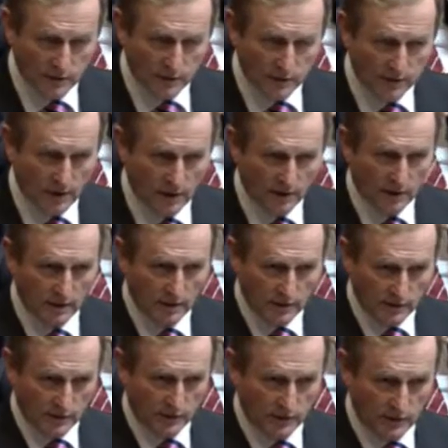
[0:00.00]
to say
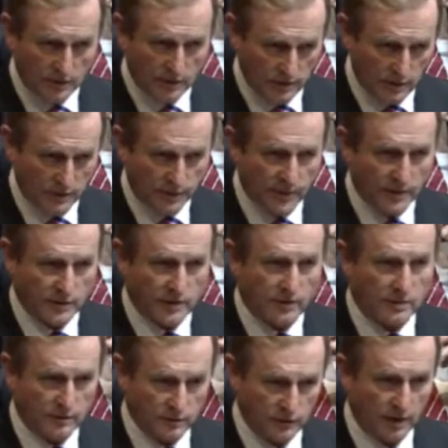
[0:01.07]
this
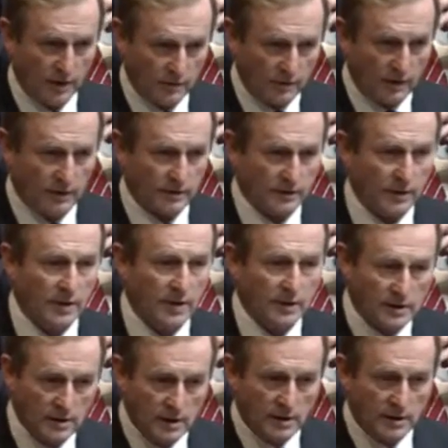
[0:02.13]
person, child or adult,
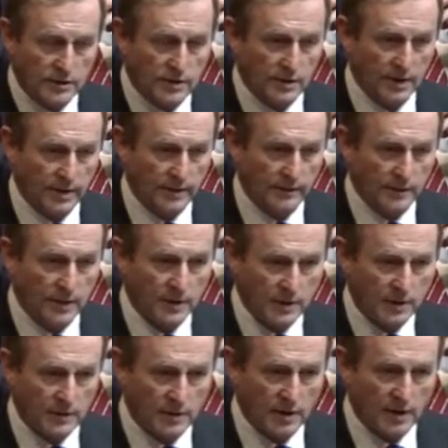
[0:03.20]
needs an
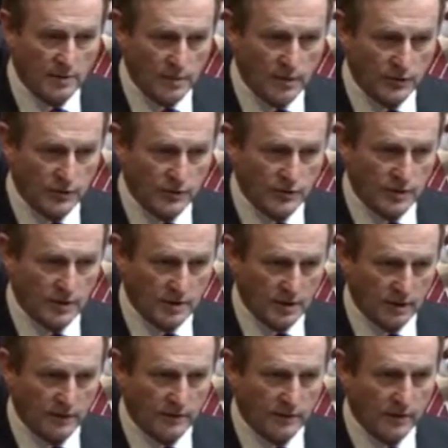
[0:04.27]
emergency
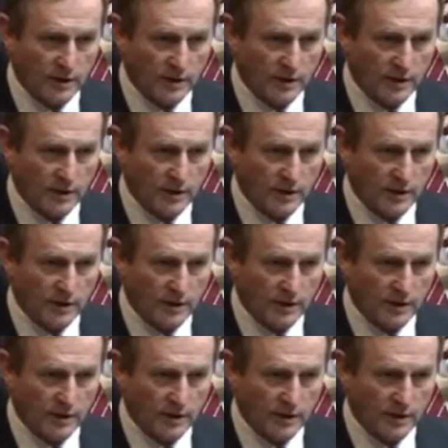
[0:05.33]
card